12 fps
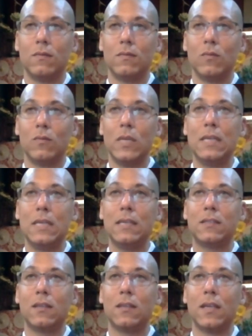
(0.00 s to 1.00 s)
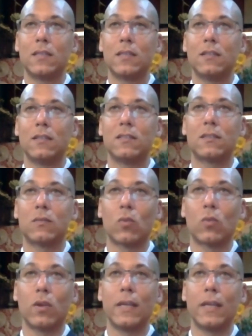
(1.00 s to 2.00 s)
we need to let that
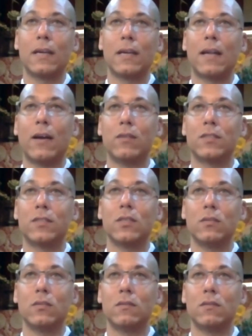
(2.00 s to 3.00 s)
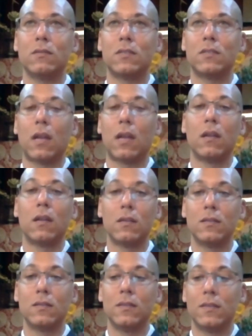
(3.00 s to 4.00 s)
swirling cloud of silt settle
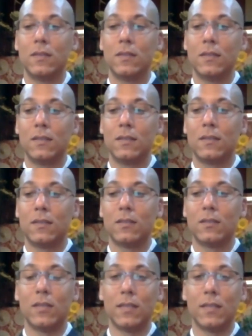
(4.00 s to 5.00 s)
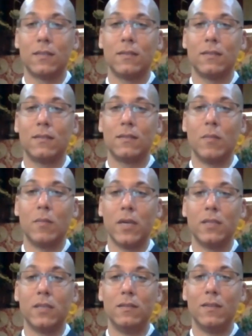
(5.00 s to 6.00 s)
so that the
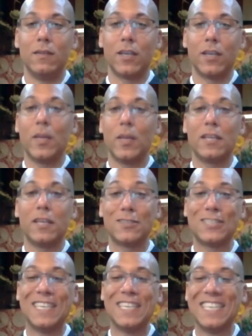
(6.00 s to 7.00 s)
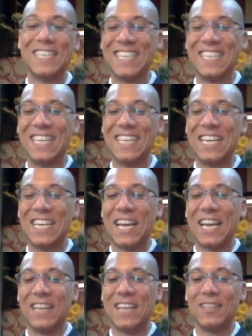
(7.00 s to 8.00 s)
mud accumulates
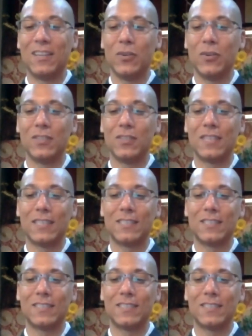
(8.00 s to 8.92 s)
and the lotus has